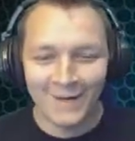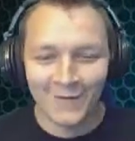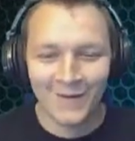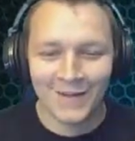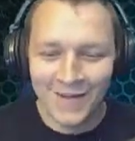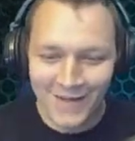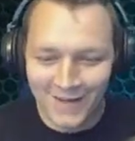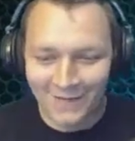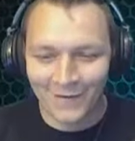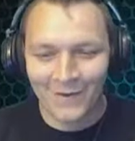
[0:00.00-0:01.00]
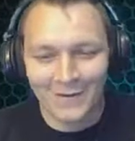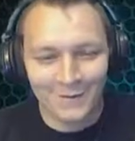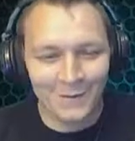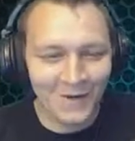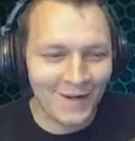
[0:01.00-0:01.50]
on one of these
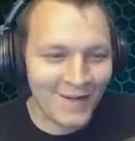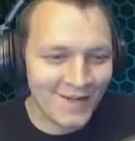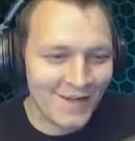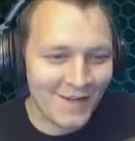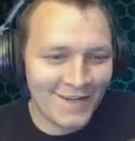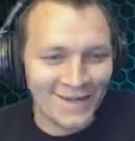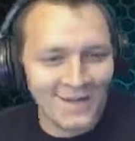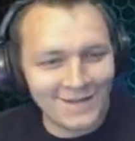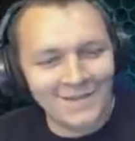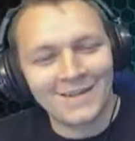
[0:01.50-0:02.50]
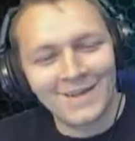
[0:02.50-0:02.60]
virtual reality sex sites.